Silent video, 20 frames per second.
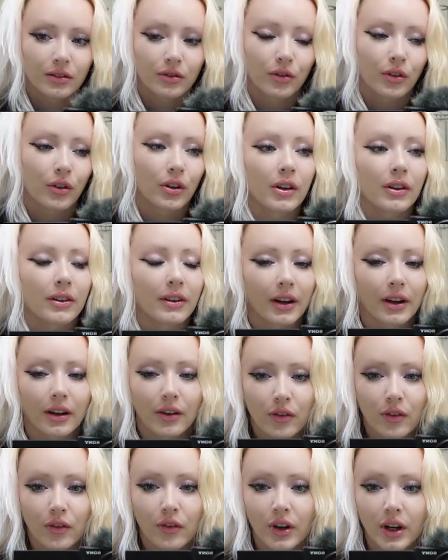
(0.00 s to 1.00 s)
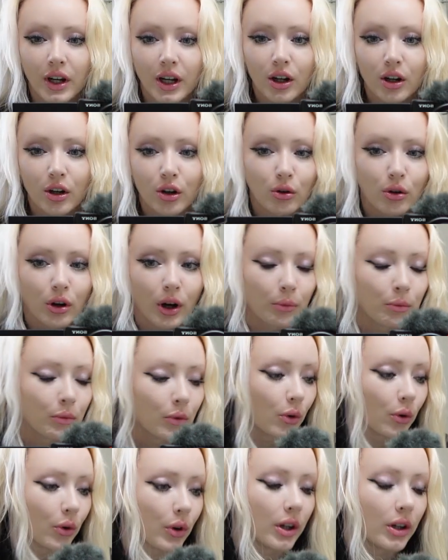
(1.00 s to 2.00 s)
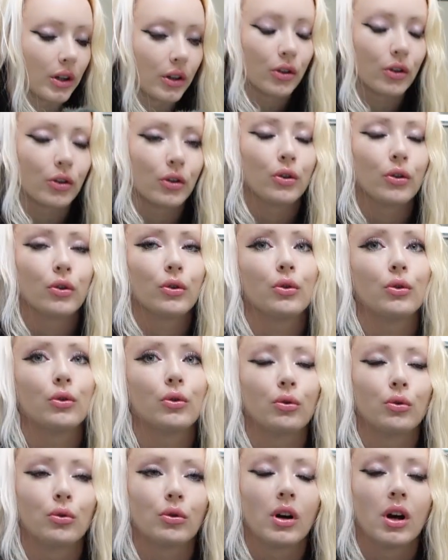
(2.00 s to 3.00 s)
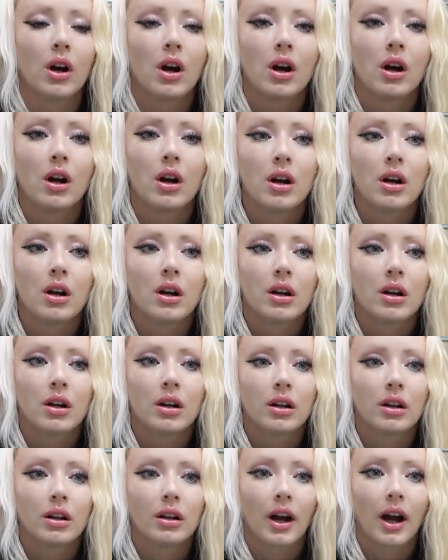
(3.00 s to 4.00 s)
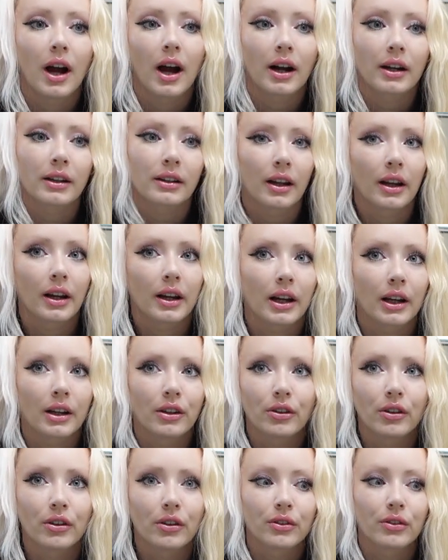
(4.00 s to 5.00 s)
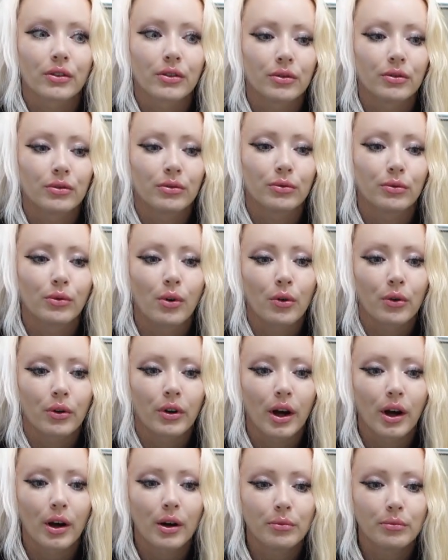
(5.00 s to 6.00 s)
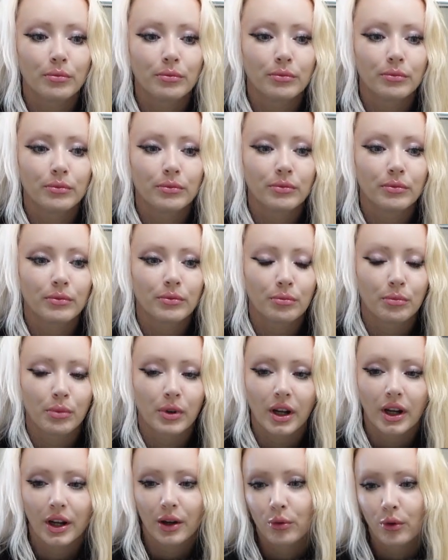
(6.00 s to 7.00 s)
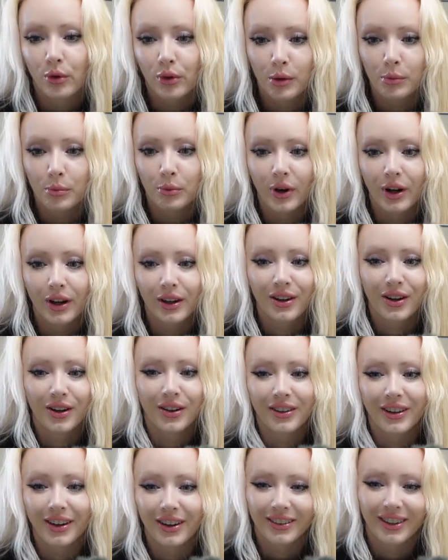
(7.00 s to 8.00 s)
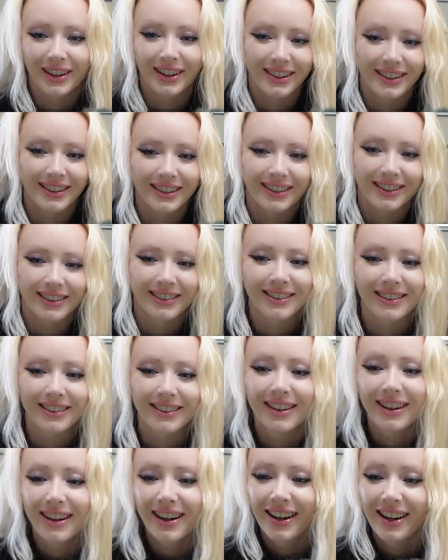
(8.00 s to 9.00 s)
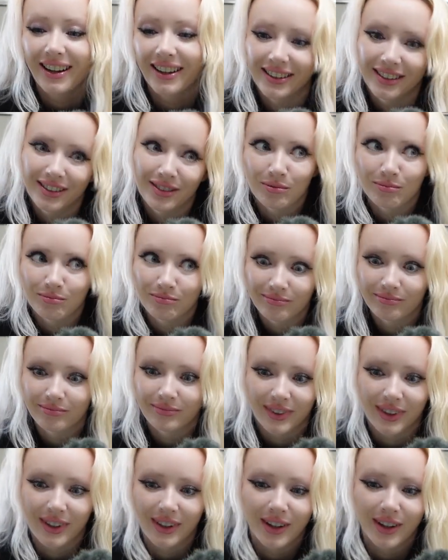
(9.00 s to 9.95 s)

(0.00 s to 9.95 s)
For the sake of the video, I'm going to act like I just woke up, but I woke up a while ago already, because, you